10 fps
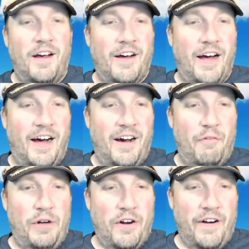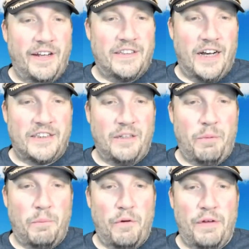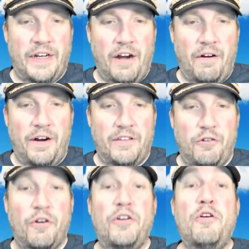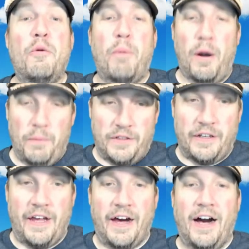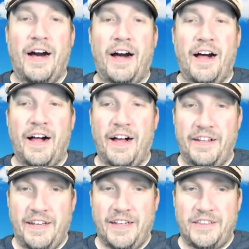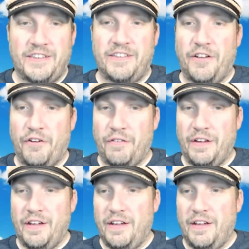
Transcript: We are exhausted. Been moving Tara to her new apartment today. Ah, yes. So